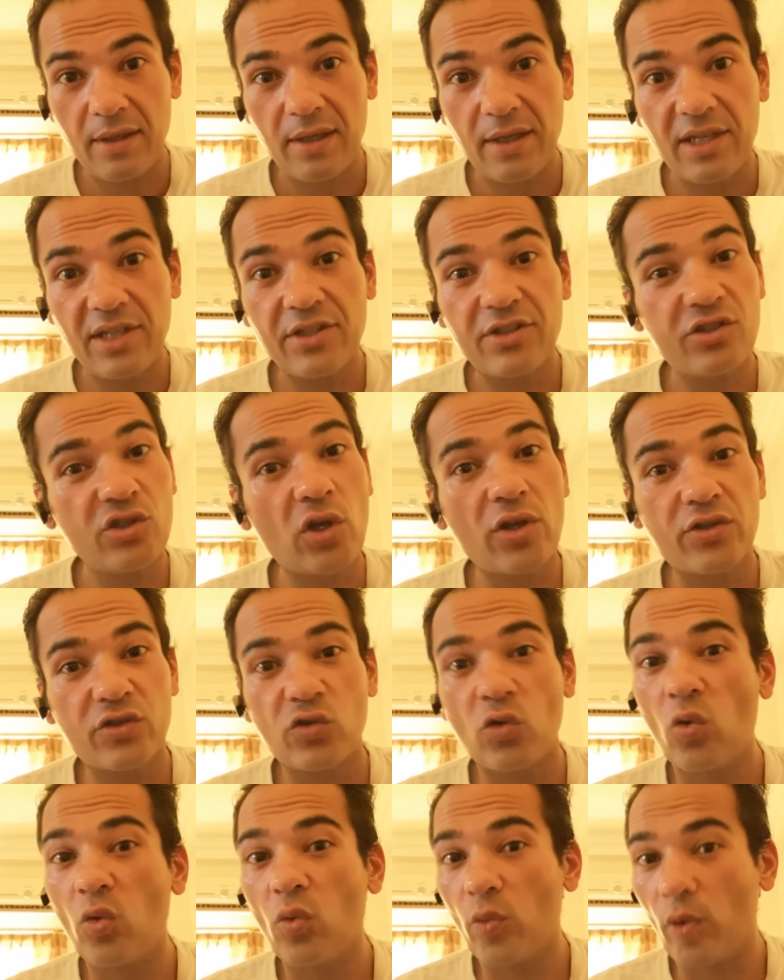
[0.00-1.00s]
is not
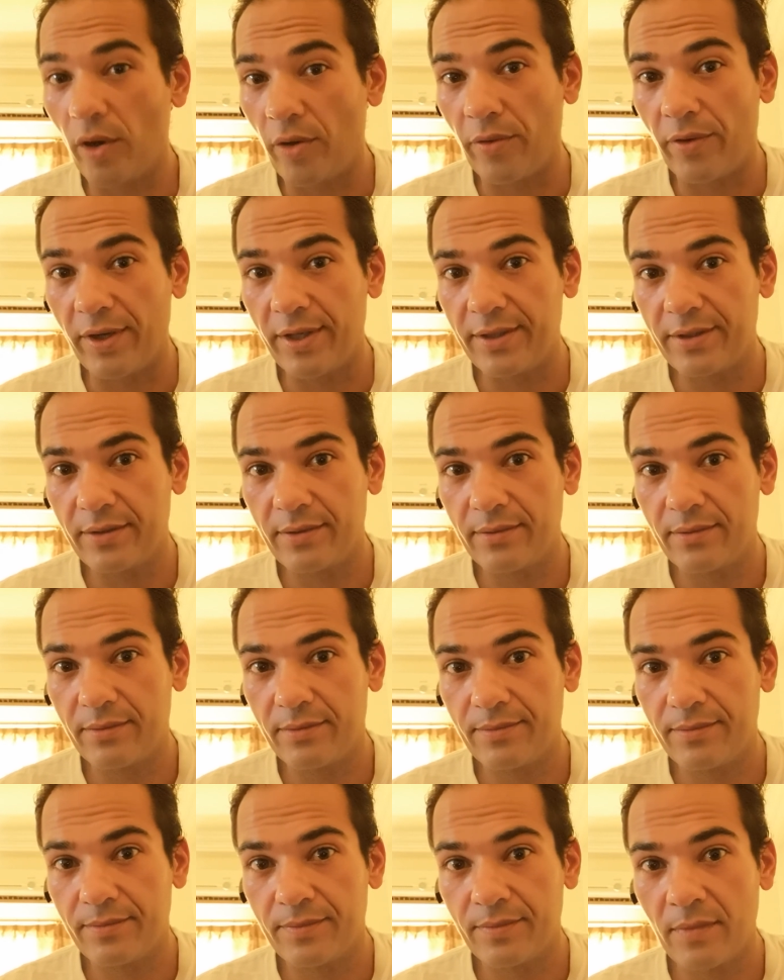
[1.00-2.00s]
so worried.
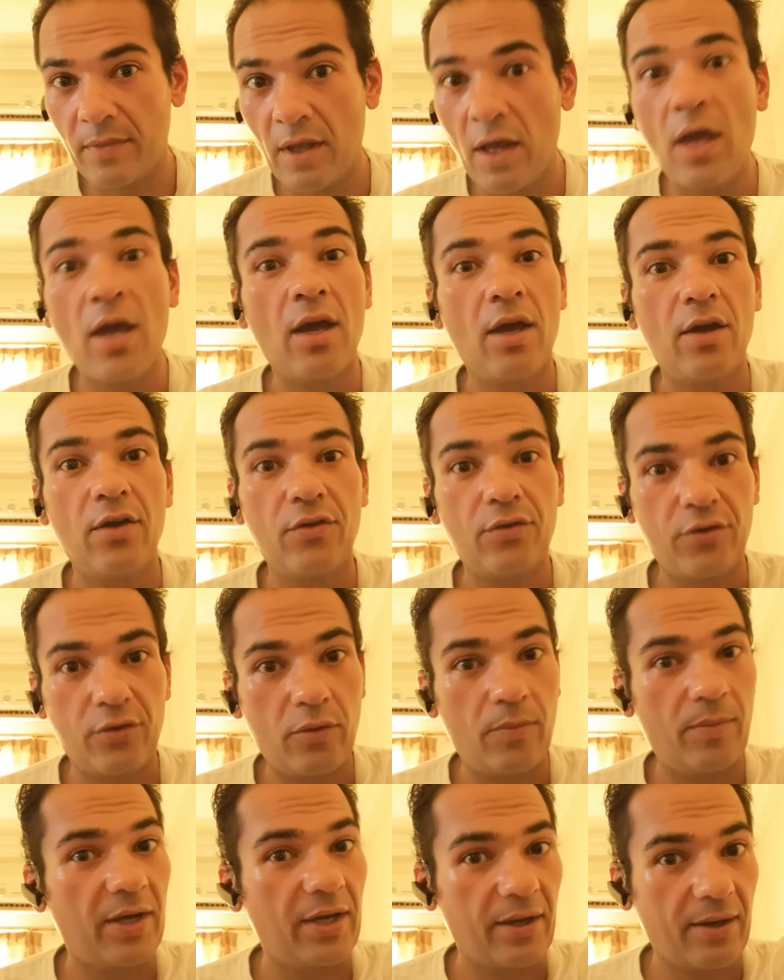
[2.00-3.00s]
You know,
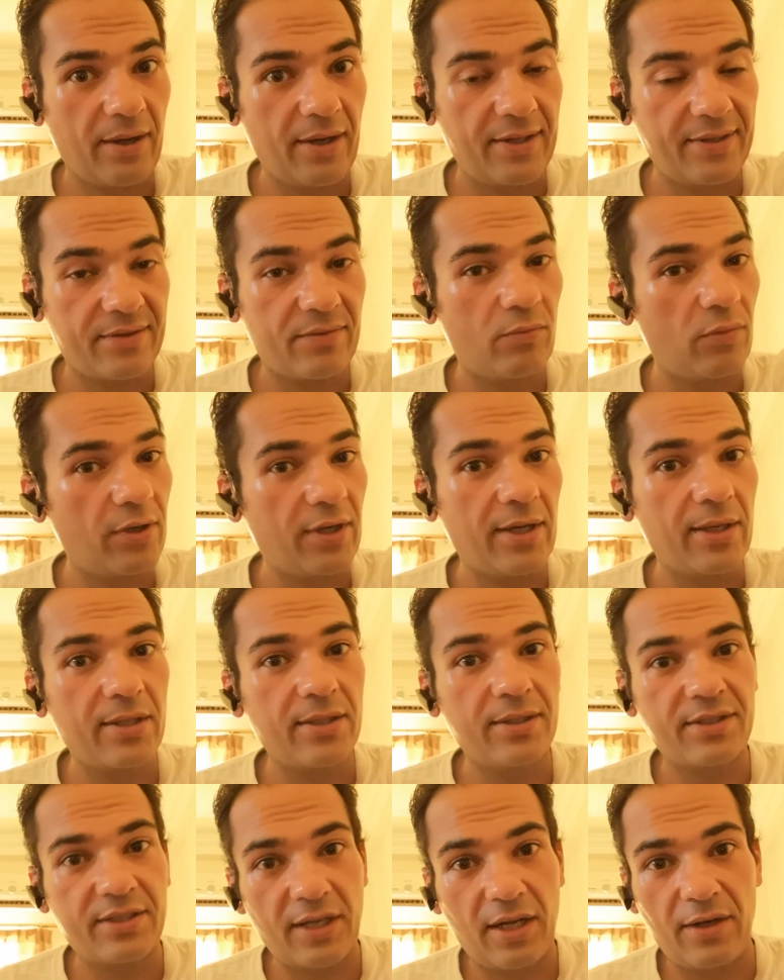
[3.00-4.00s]
my guys, what I
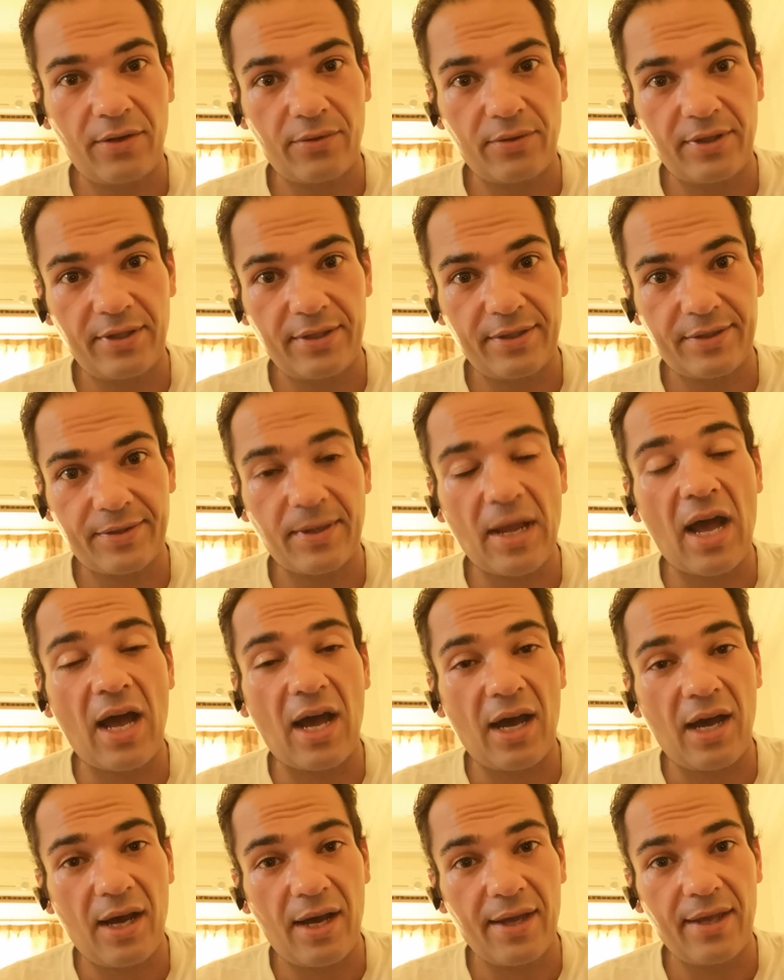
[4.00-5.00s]
can tell you is
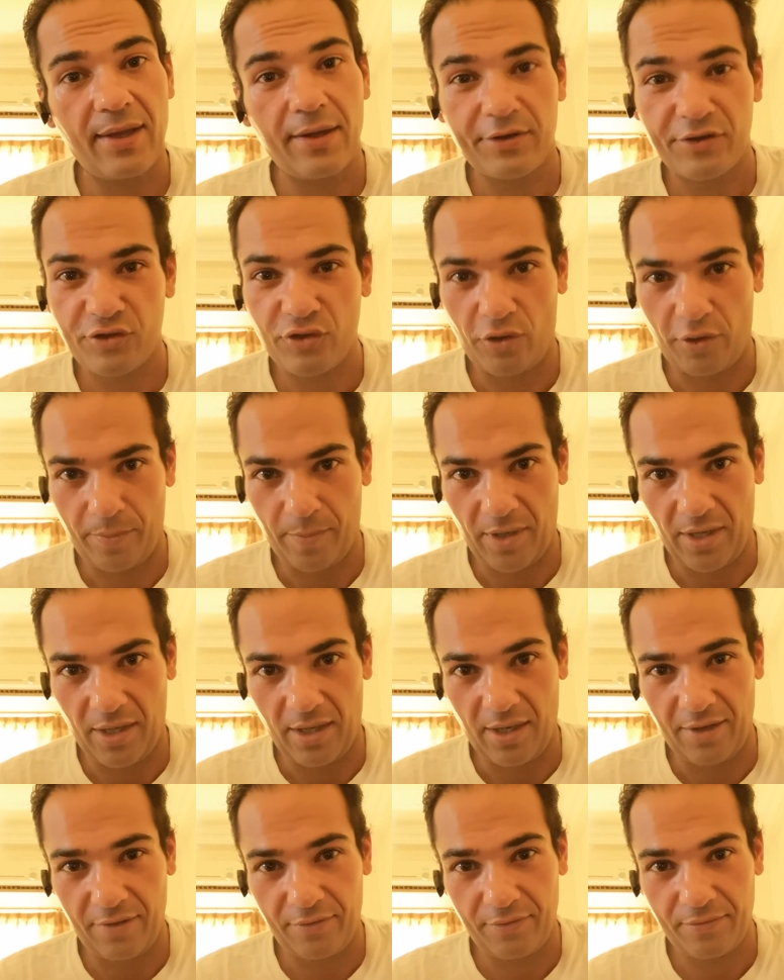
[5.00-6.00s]
I enjoy my
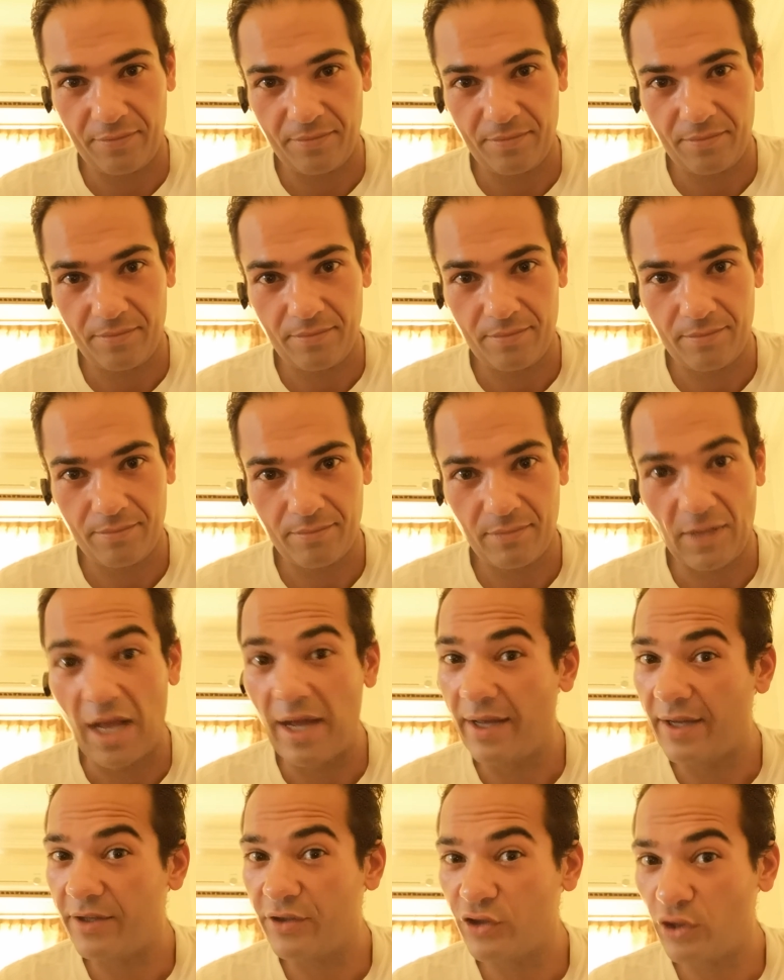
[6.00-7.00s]
life. I
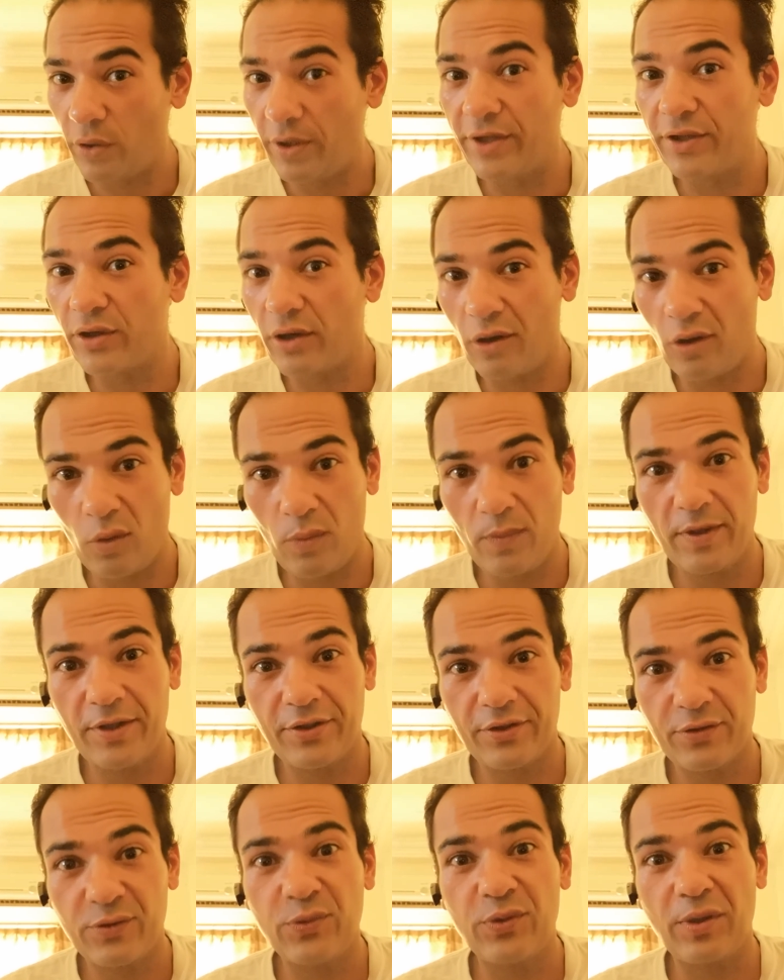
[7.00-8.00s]
enjoy it always
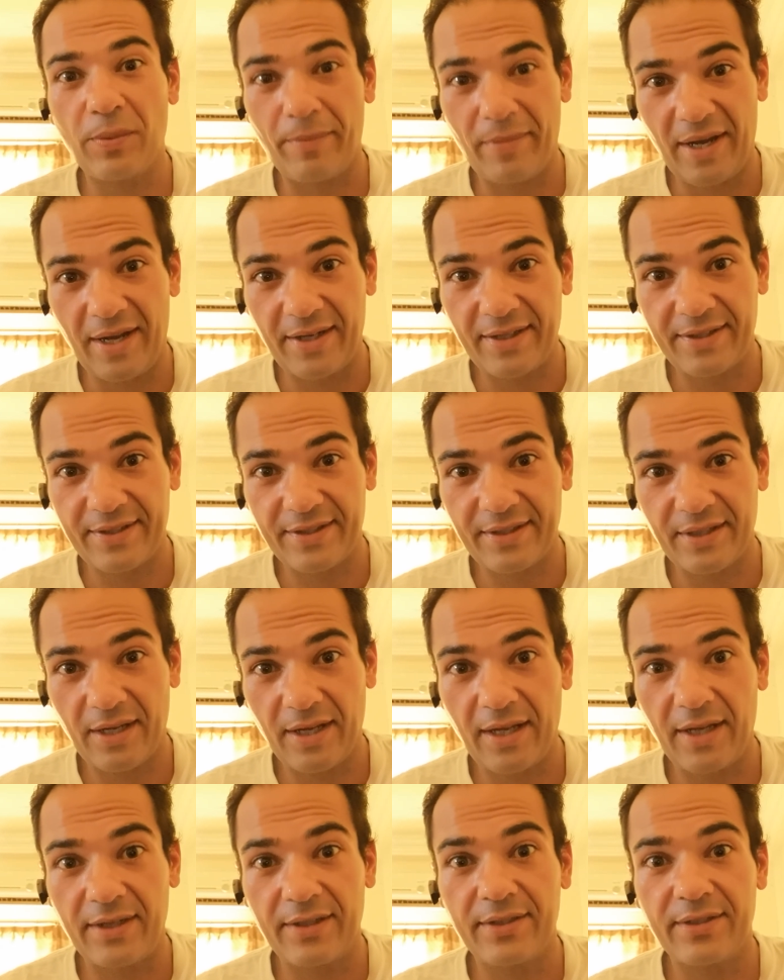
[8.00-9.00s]
to the max,
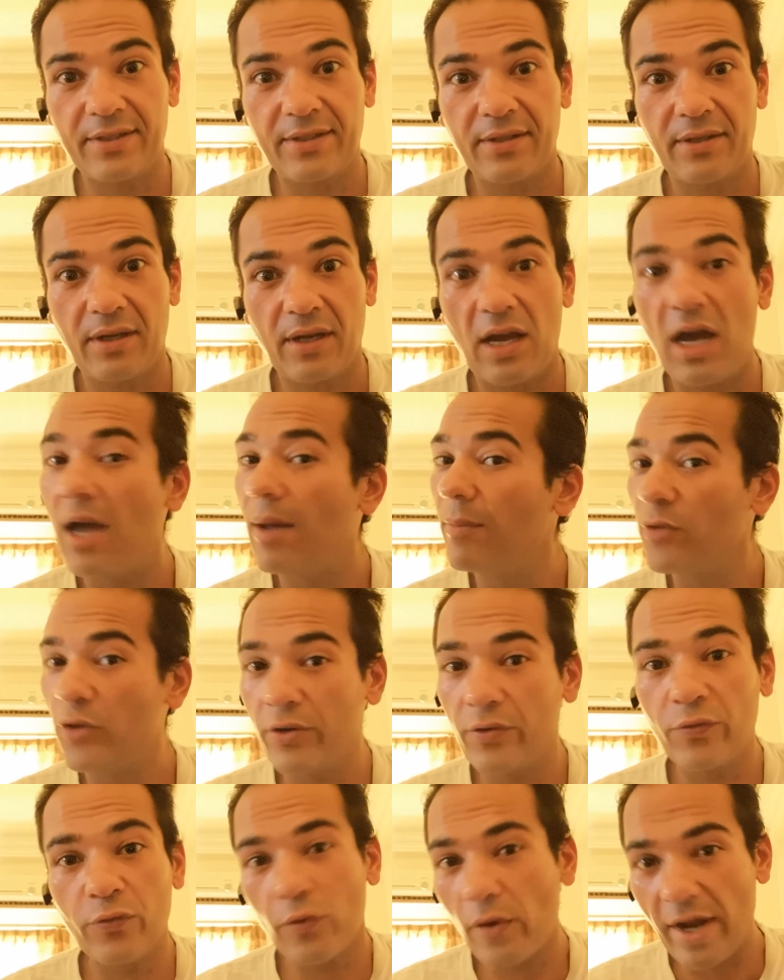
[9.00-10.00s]
and I'm not
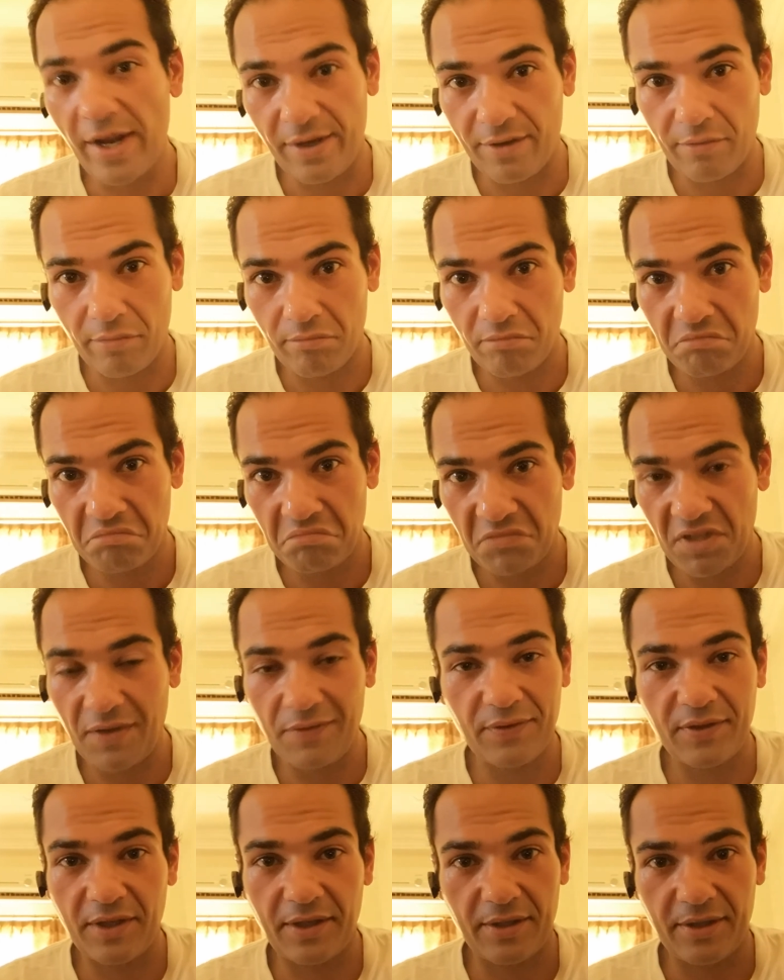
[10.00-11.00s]
afraid.
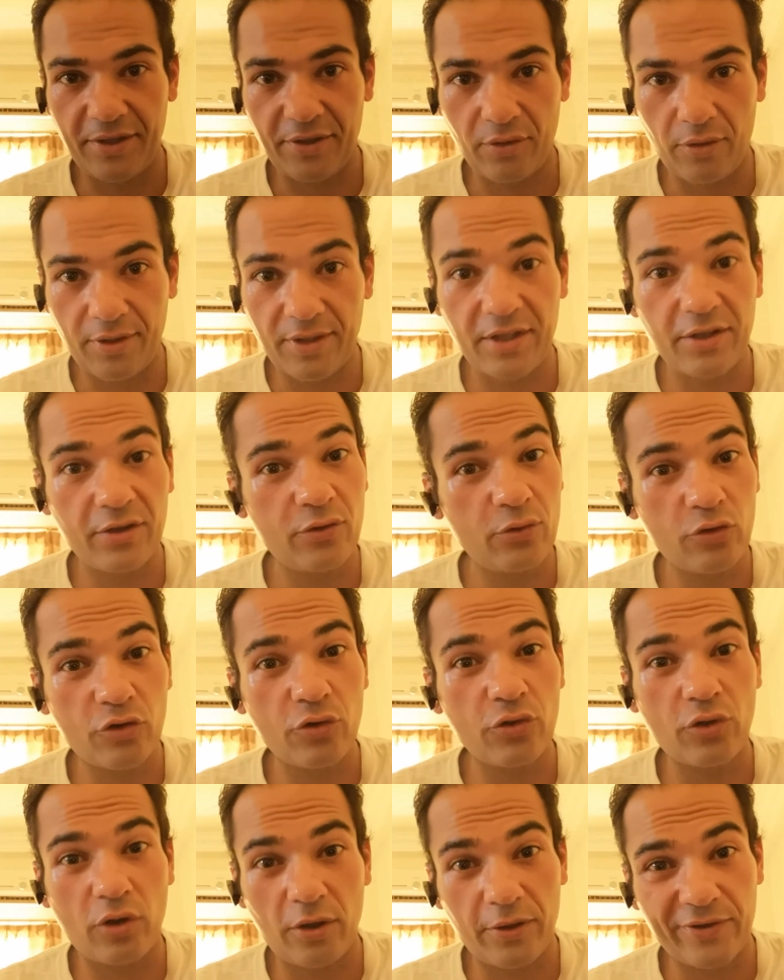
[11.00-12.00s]
Definitely not. And you
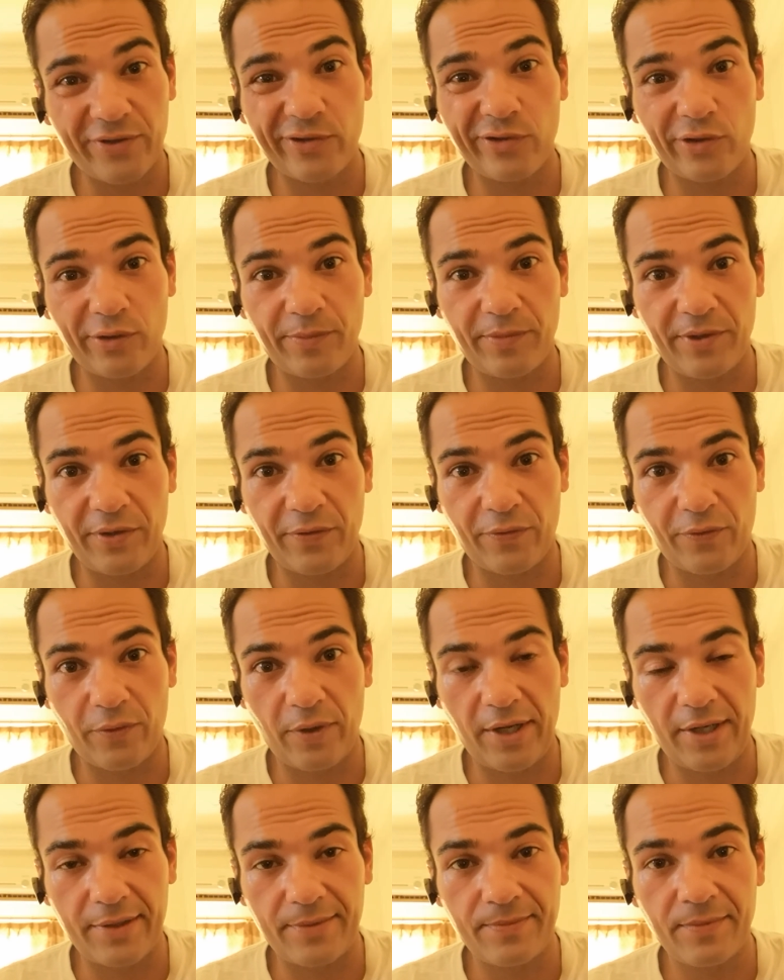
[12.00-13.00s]
should also not be
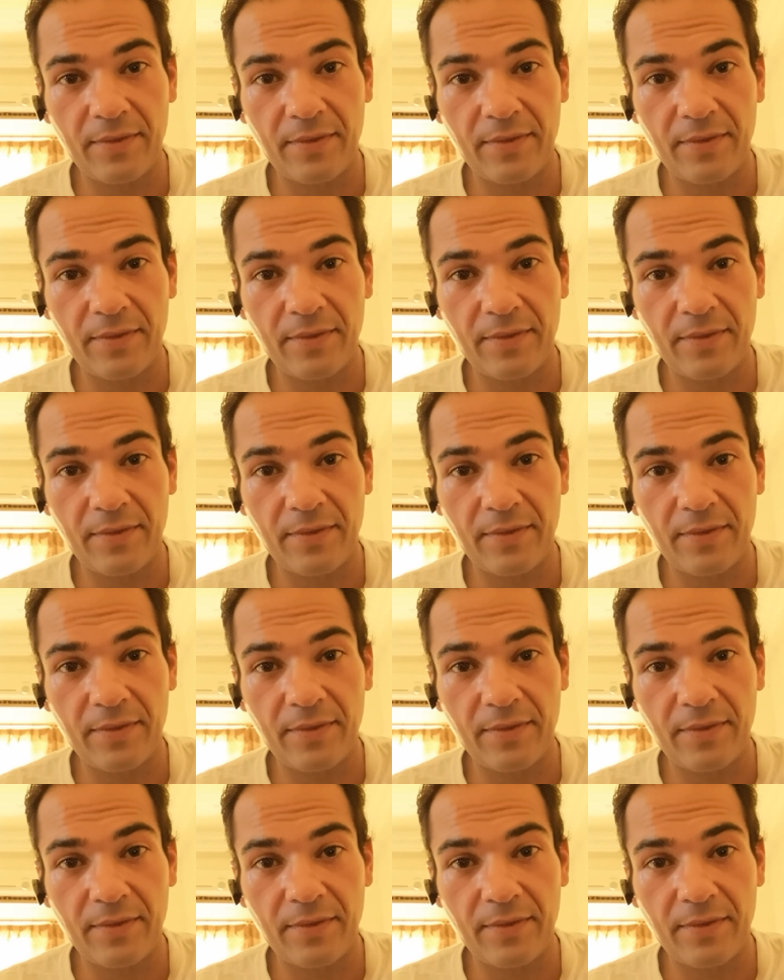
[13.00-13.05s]
afraid.